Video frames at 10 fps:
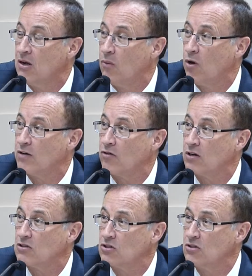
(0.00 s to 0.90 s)
one of our
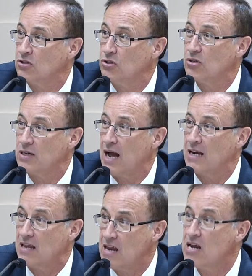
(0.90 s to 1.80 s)
concerns is you could not
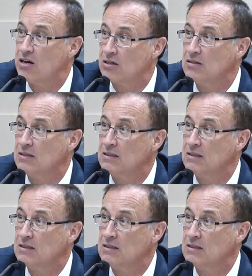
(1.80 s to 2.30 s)
hear,